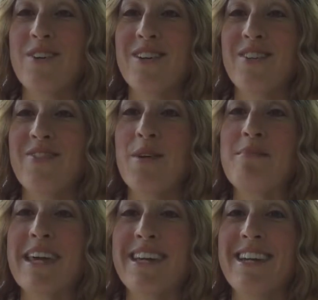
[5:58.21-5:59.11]
will fill
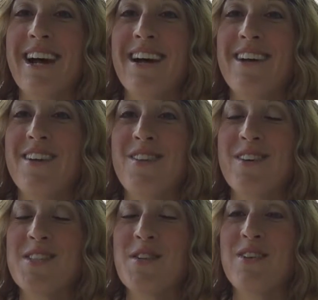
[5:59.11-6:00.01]
me in on the
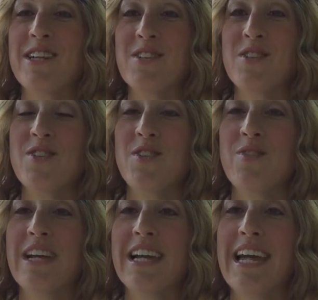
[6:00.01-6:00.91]
rest of your Institute
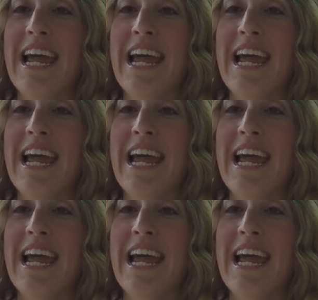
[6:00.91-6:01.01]
week.